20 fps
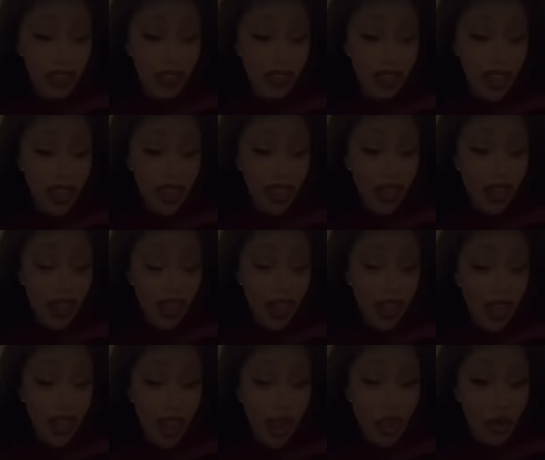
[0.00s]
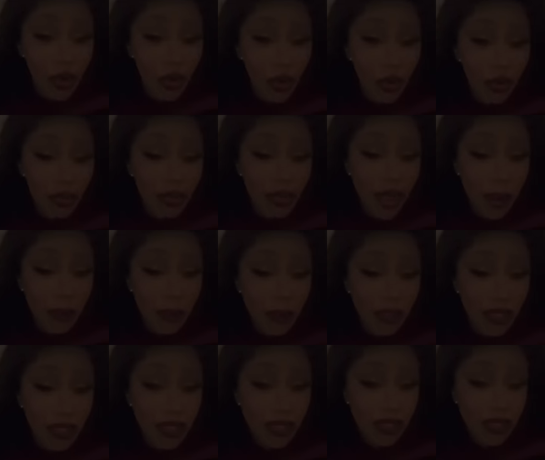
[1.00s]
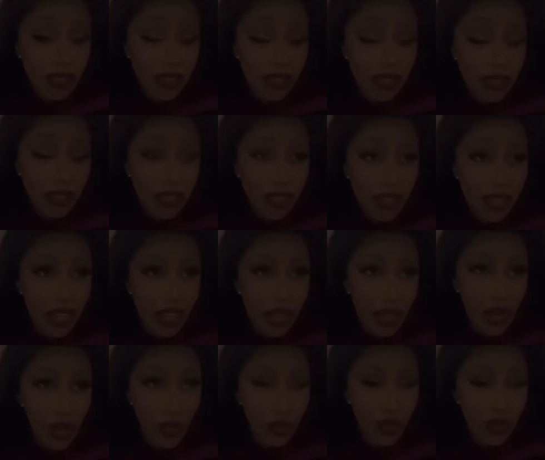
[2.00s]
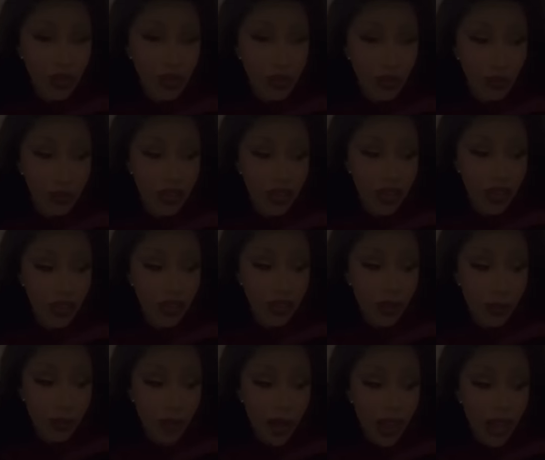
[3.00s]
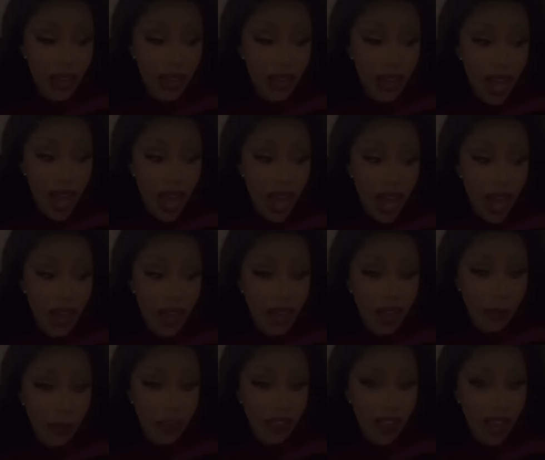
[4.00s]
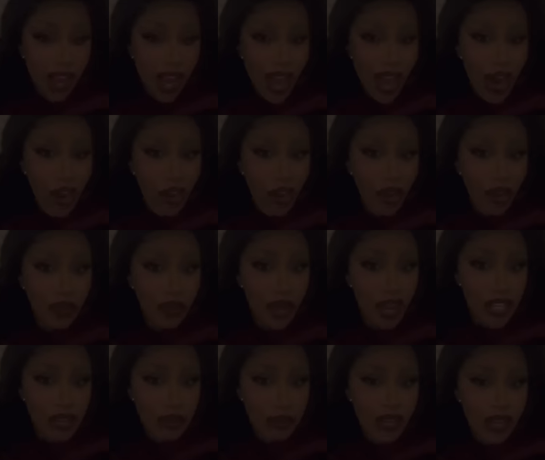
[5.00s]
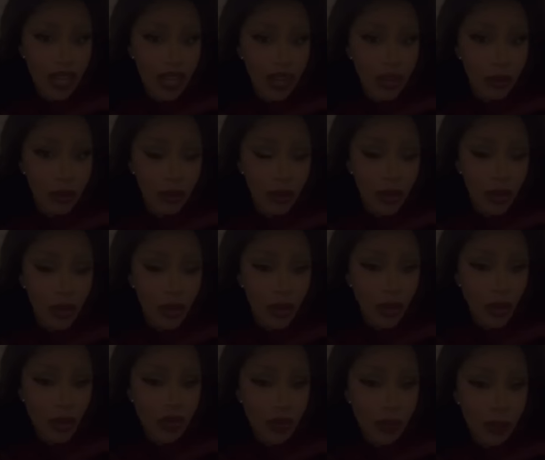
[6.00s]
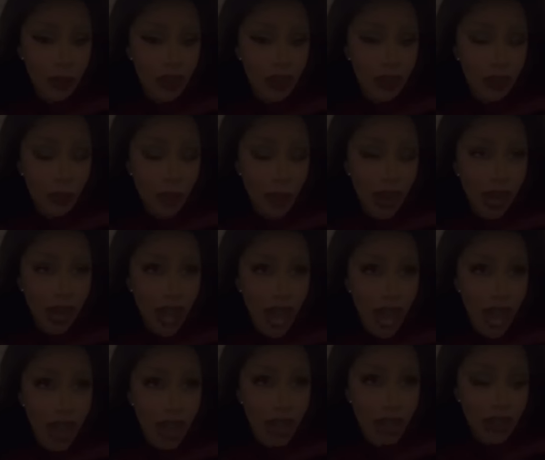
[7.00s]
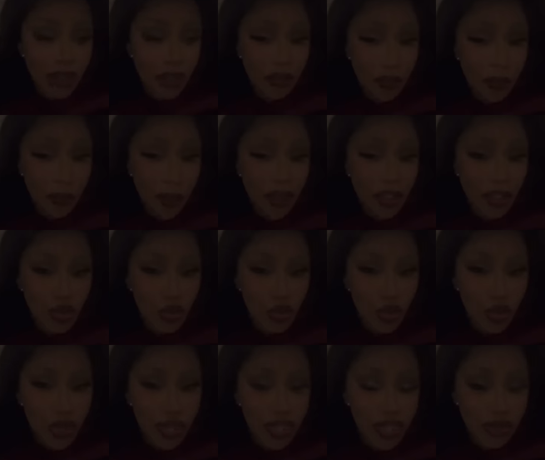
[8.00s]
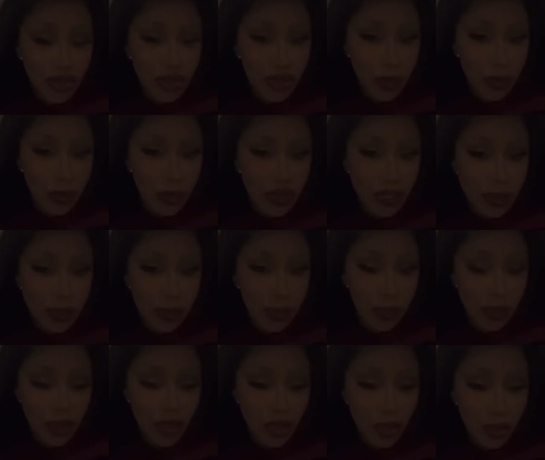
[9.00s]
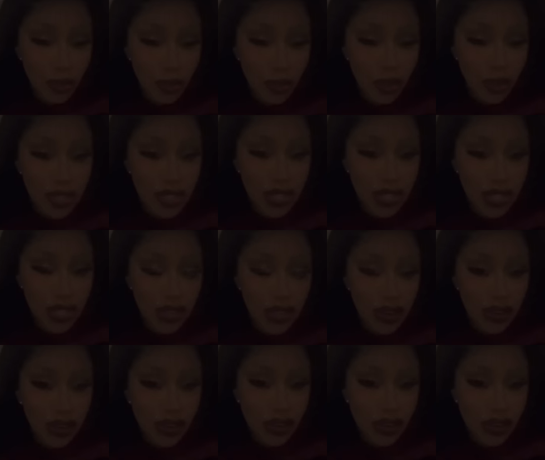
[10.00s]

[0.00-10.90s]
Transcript: none of that. I don't know if y'all been getting clues from me for my live. I mean, I don't know if you guys been getting clues from me for my lives or for my stories when I put some certain music